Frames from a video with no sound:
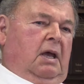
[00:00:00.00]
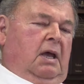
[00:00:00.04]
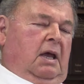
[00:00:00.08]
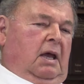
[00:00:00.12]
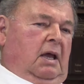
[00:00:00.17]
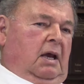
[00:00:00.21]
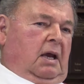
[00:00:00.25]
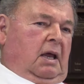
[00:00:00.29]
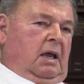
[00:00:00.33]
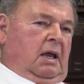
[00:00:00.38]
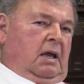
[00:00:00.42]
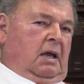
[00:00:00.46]

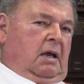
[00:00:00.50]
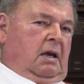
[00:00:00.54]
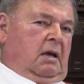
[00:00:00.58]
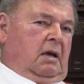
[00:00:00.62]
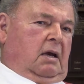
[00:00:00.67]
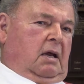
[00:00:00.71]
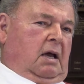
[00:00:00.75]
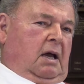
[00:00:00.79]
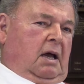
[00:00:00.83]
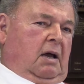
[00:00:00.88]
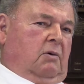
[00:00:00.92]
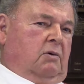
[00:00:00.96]
and,
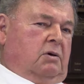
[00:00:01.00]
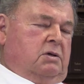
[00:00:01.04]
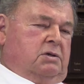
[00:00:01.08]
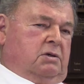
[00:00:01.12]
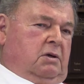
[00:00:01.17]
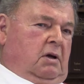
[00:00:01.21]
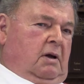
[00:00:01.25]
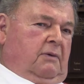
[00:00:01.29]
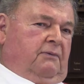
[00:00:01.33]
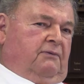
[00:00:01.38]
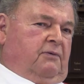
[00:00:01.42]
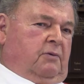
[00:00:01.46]
and I was
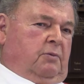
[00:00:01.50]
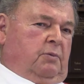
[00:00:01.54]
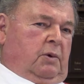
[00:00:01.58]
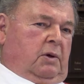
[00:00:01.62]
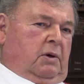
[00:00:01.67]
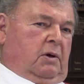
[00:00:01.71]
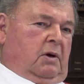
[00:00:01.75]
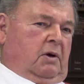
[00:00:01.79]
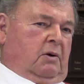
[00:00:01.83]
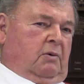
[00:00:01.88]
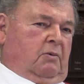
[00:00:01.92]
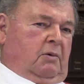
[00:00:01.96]
not
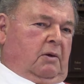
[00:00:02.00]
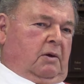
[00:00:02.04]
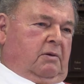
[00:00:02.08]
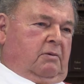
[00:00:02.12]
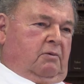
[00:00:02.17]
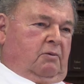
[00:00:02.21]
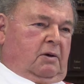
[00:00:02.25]
familiar with